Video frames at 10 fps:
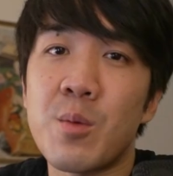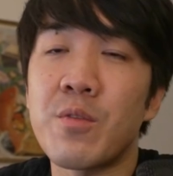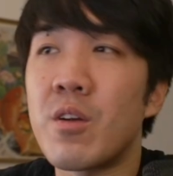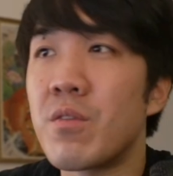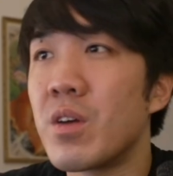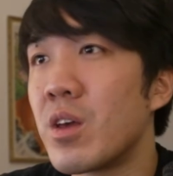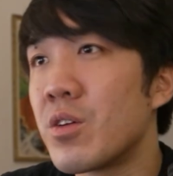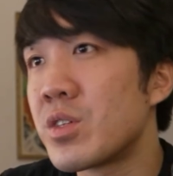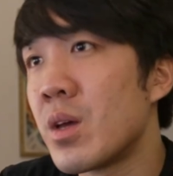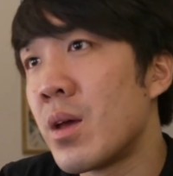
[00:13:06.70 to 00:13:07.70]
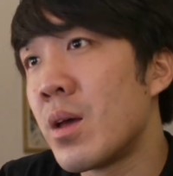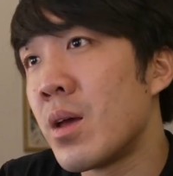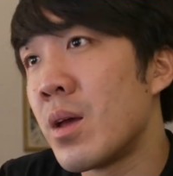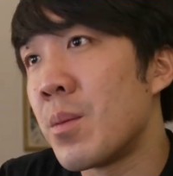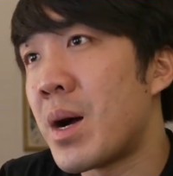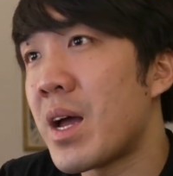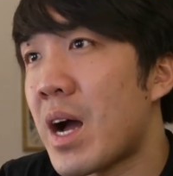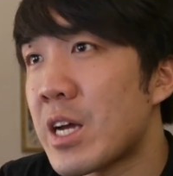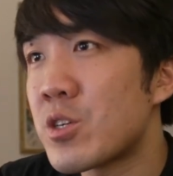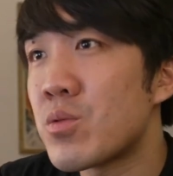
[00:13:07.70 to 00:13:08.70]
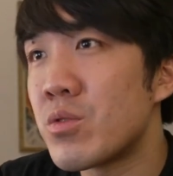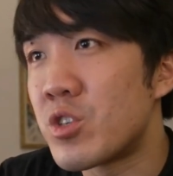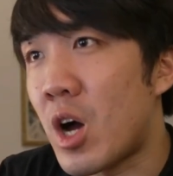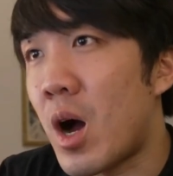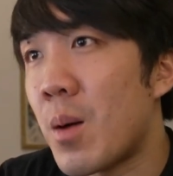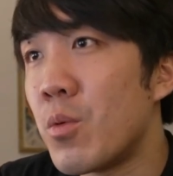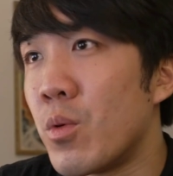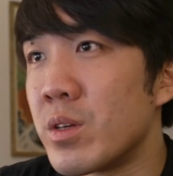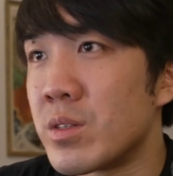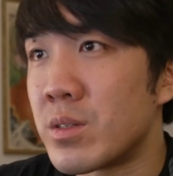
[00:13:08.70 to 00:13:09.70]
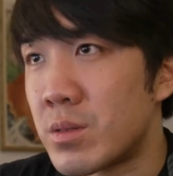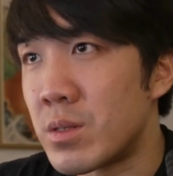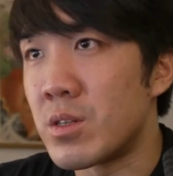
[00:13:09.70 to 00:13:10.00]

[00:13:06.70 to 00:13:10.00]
some of their videos. My actual job was